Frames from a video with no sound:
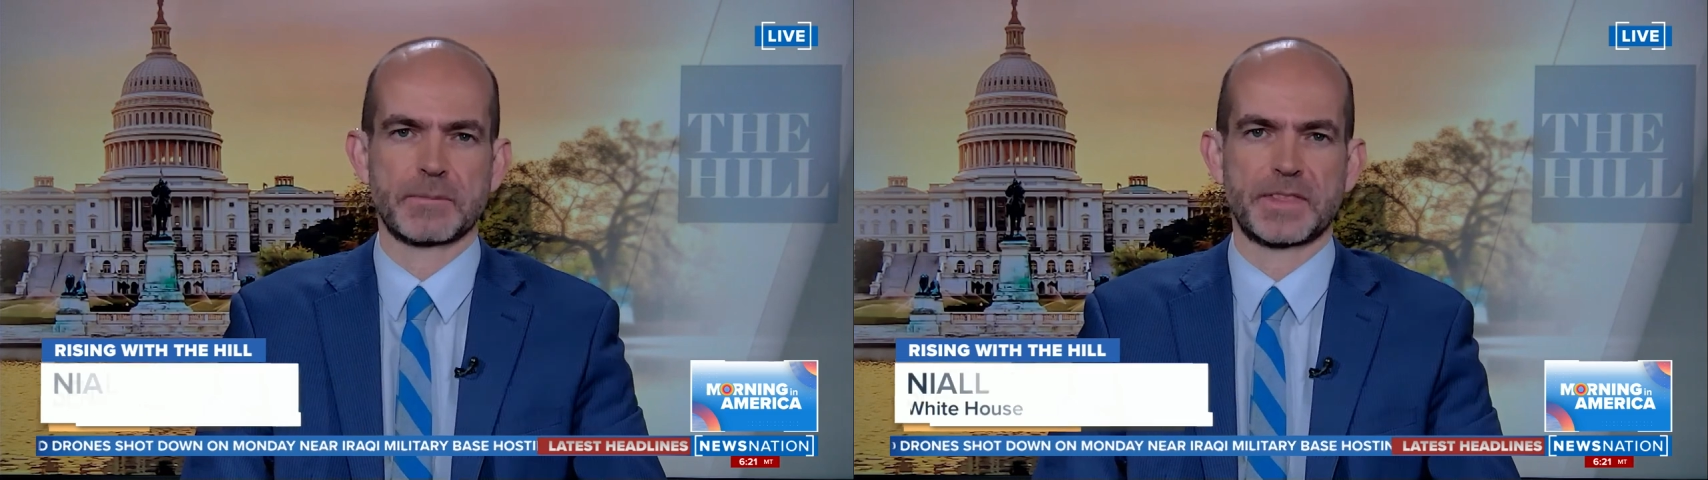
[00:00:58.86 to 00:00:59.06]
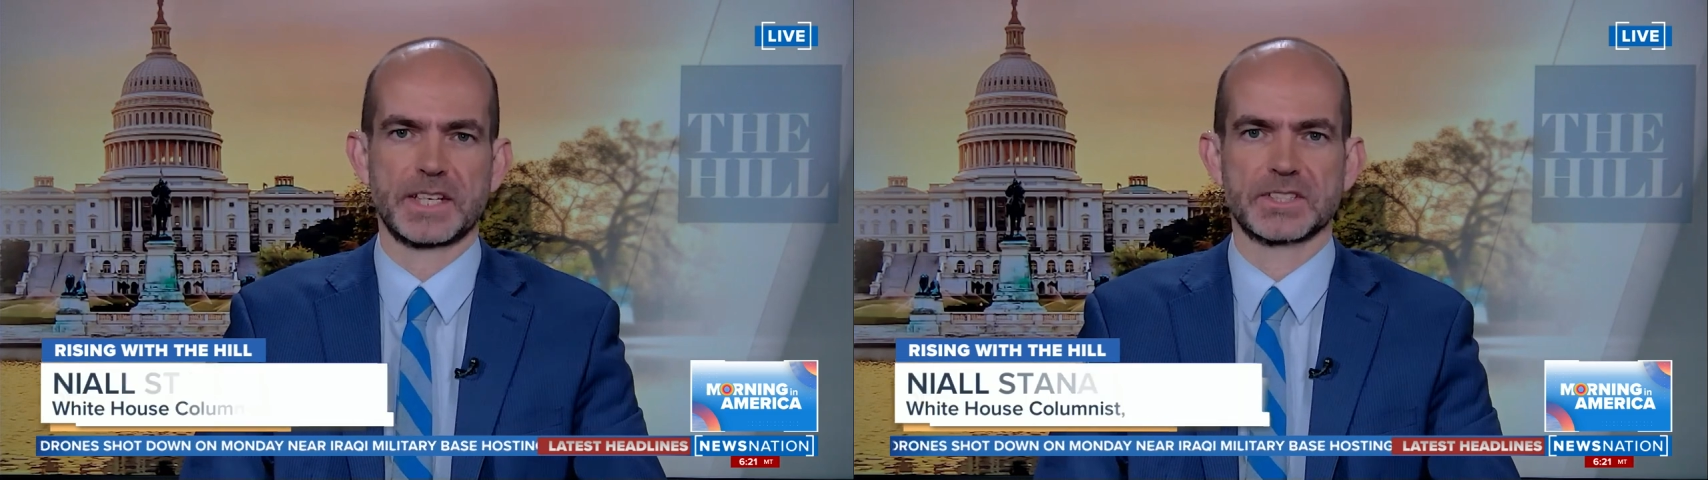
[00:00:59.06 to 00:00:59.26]

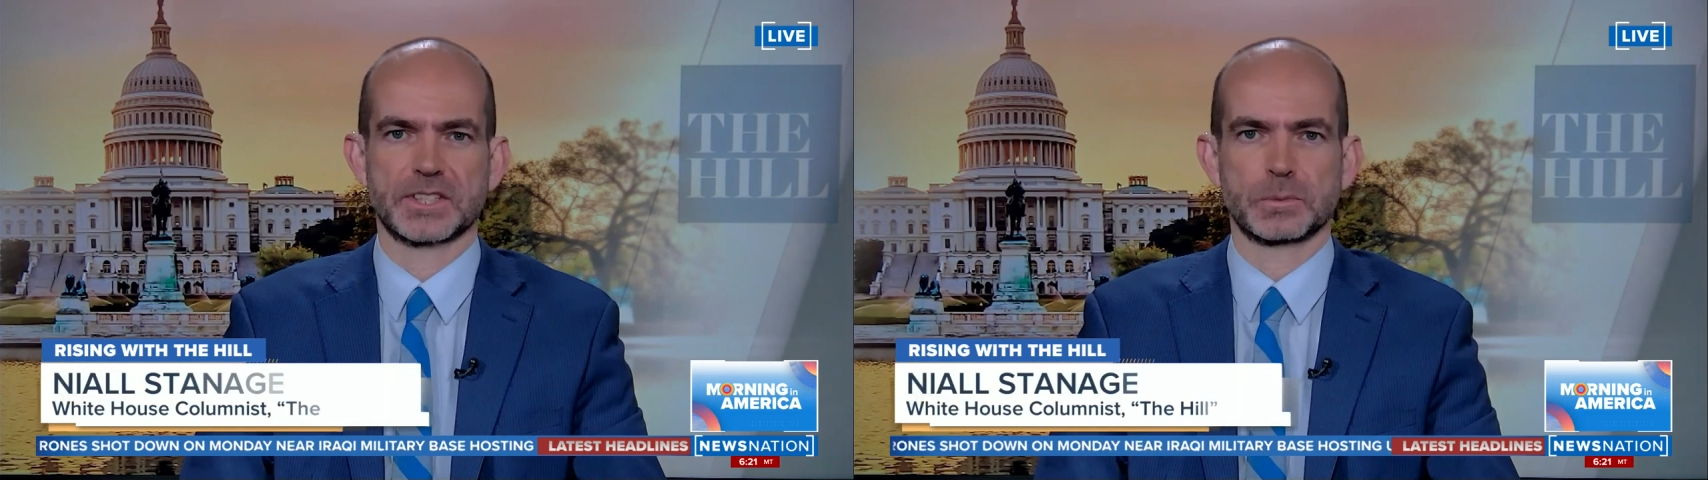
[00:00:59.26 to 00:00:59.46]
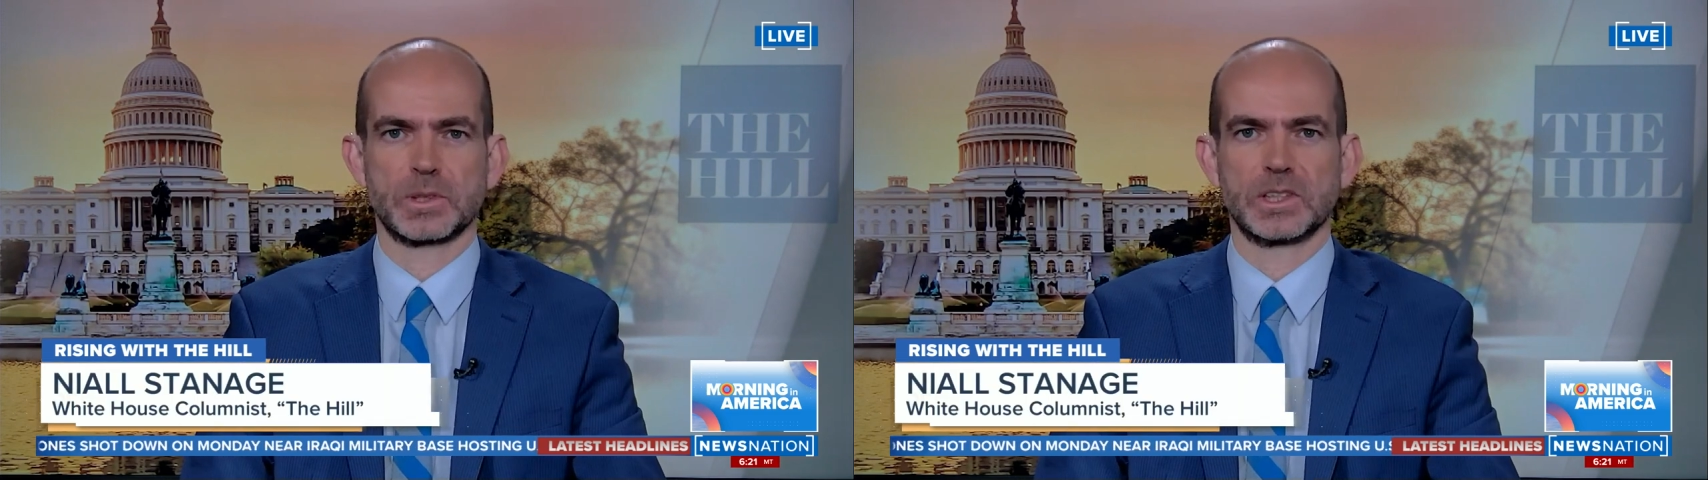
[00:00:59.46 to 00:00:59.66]
things
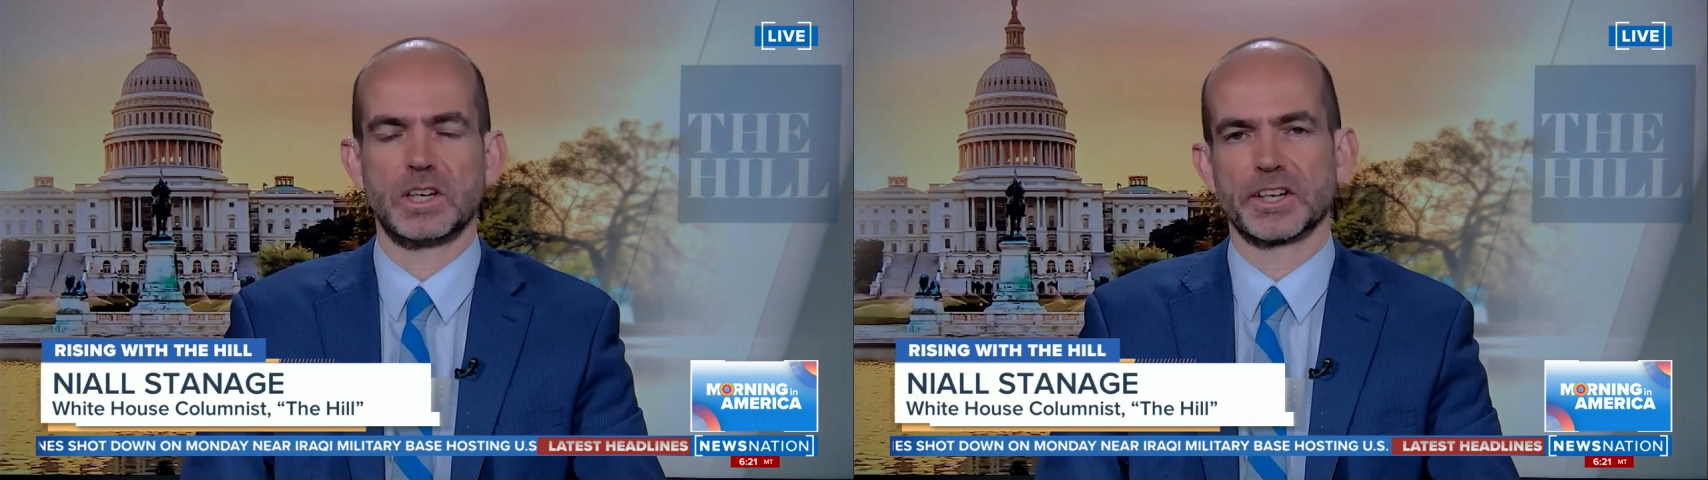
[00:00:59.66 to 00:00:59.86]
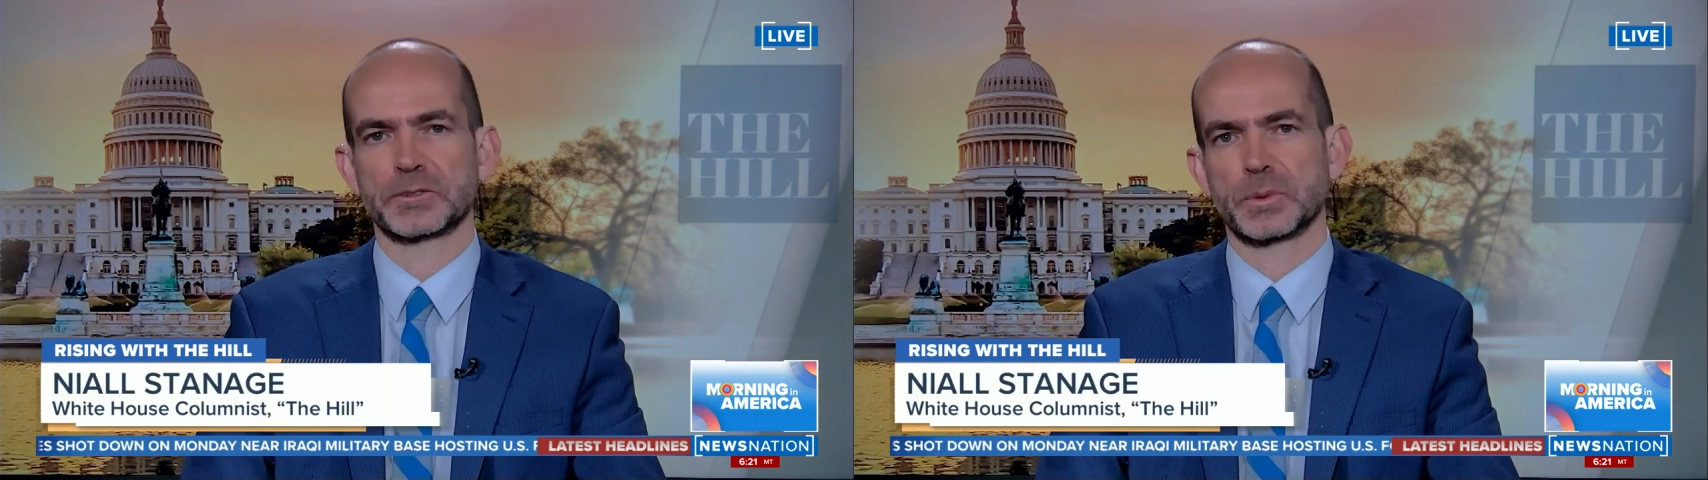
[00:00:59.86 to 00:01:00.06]
that were
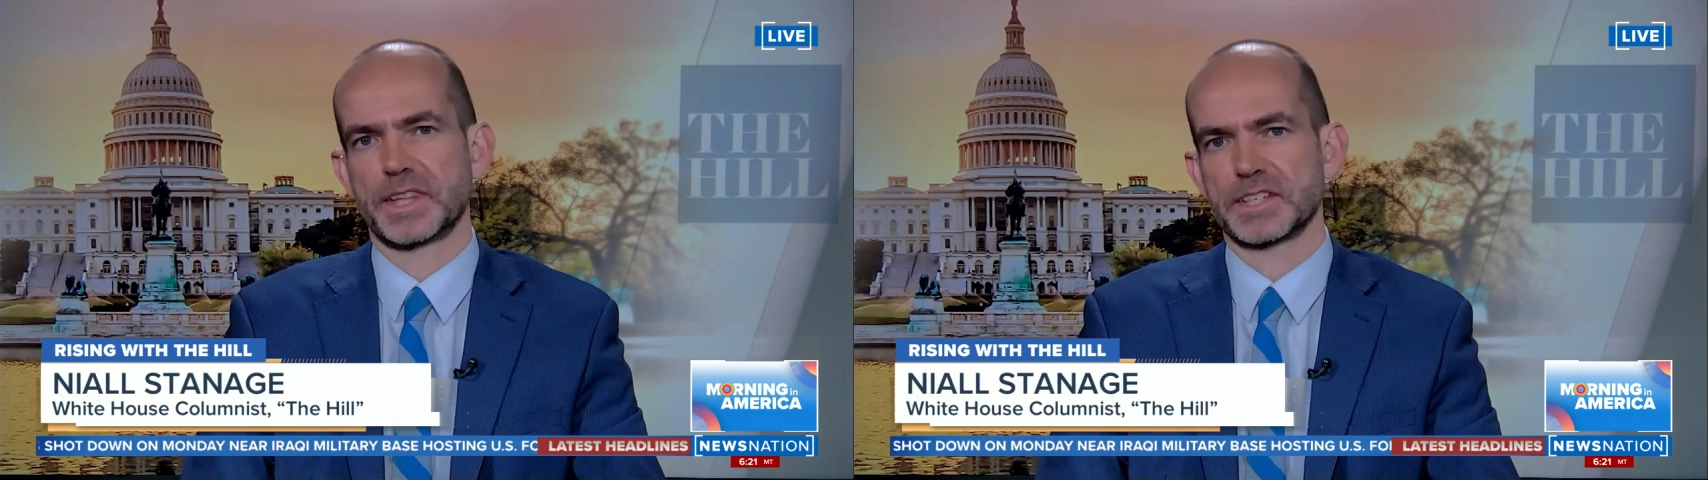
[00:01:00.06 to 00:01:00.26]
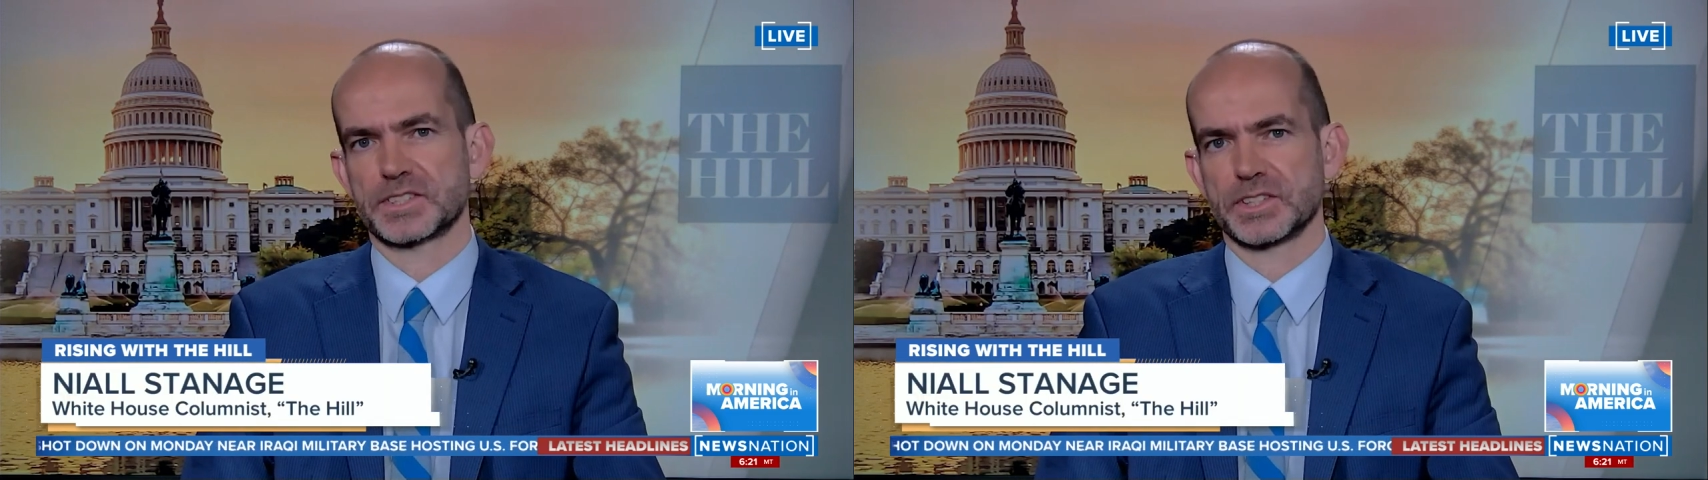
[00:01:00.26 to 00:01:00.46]
on it
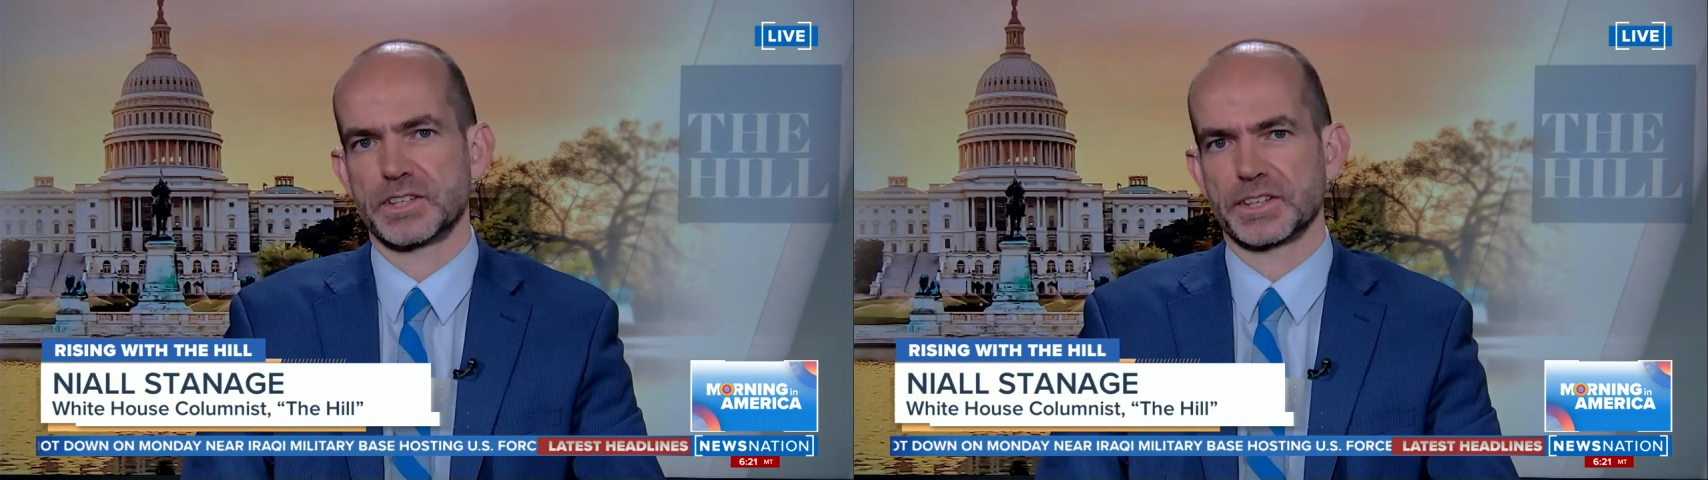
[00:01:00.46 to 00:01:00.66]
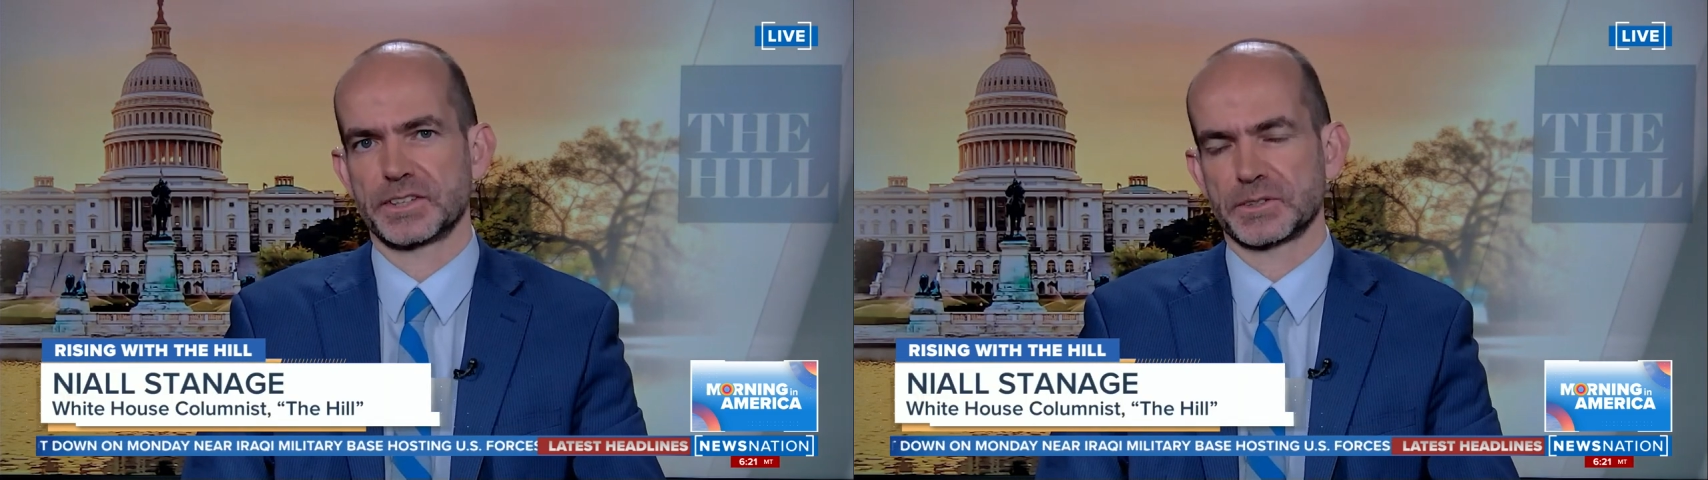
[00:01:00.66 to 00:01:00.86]
when they
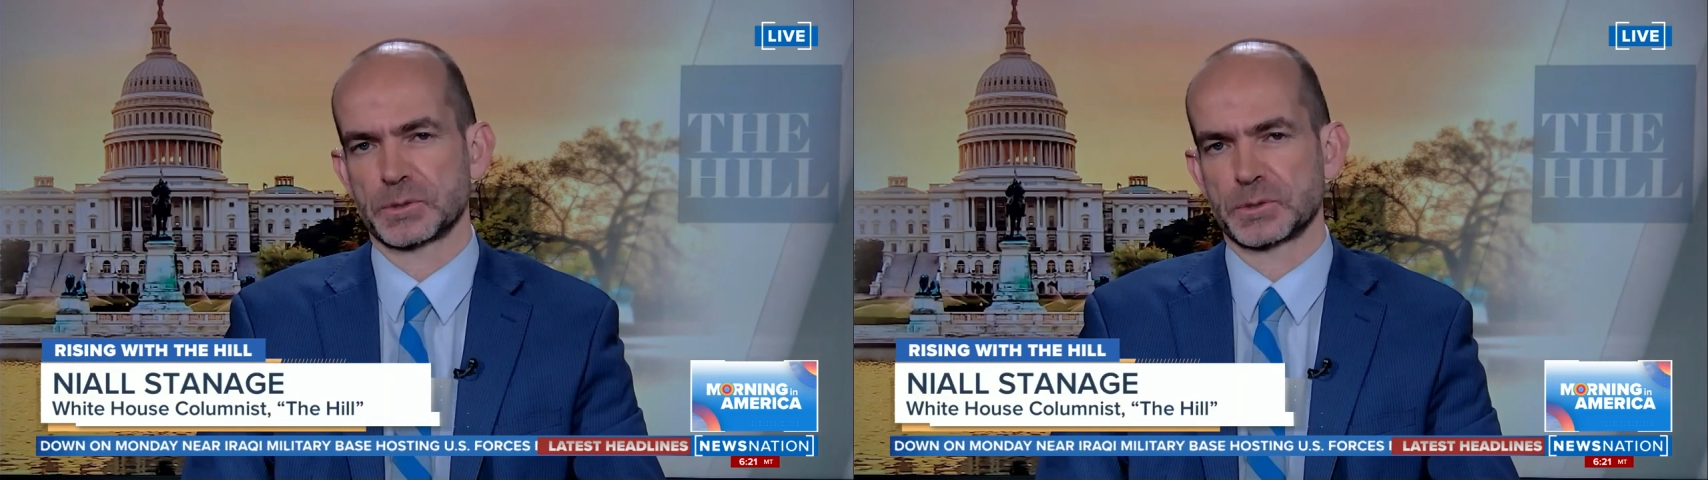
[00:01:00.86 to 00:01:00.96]
started